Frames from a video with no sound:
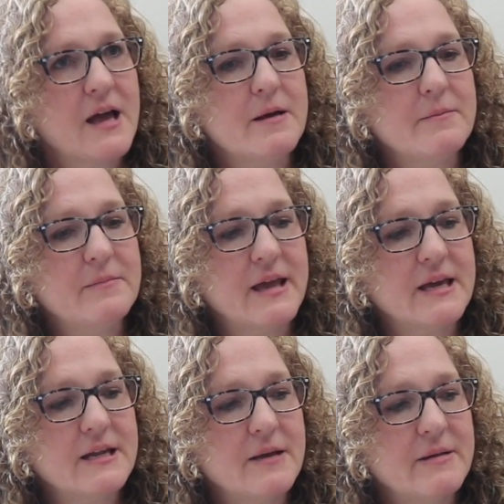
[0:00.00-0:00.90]
and
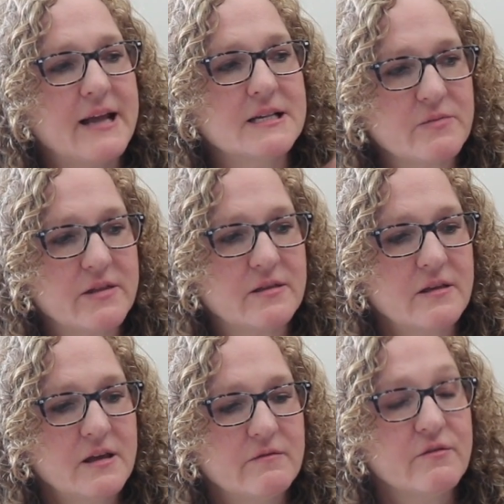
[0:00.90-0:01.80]
it ends with
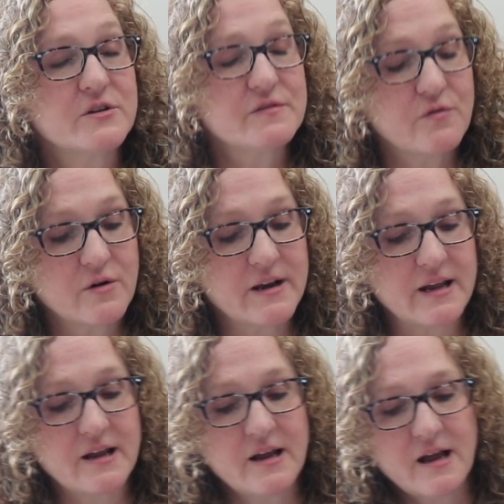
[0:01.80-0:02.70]
verse
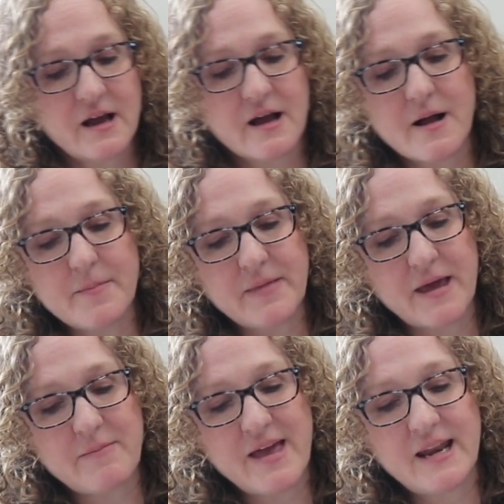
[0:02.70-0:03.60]
40.
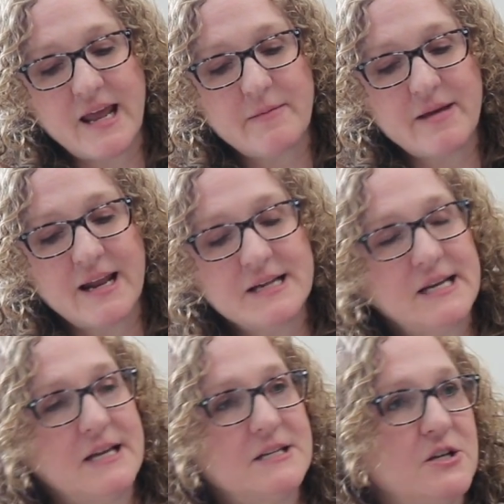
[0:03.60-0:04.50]
Amen, amen, I
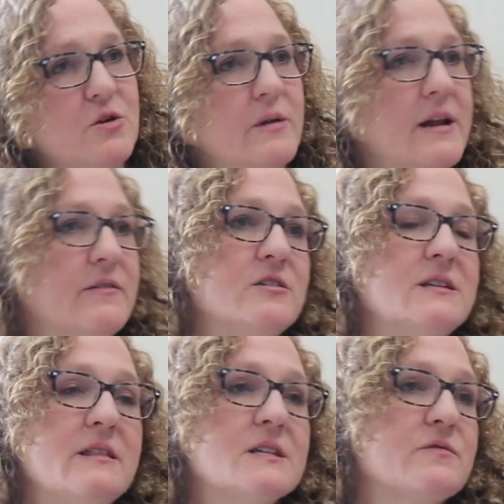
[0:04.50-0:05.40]
say to you, whenever you
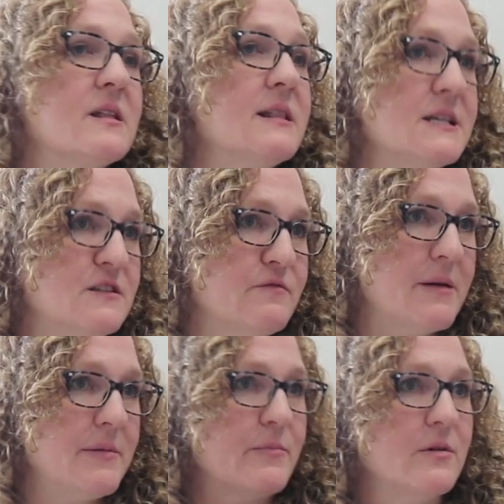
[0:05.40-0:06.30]
did this for the least of
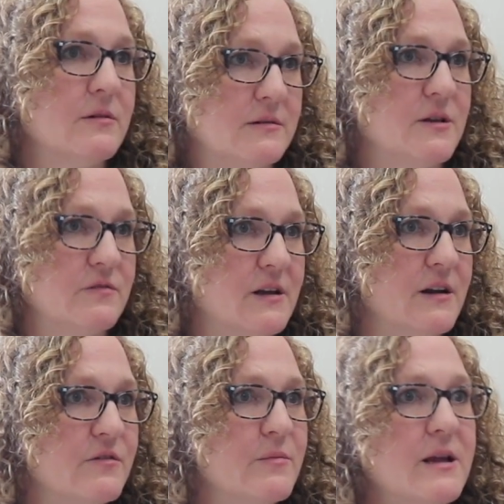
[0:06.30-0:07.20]
my people, you've done
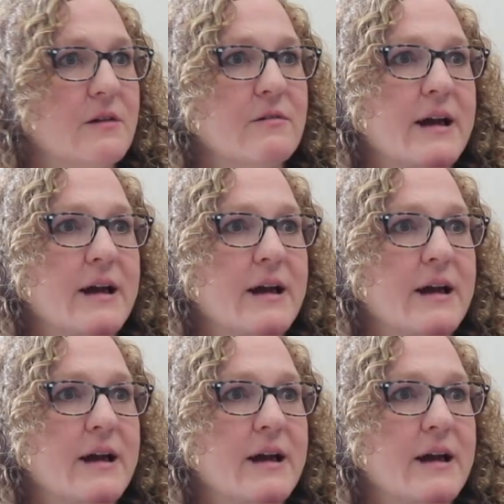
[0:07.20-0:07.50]
it for me,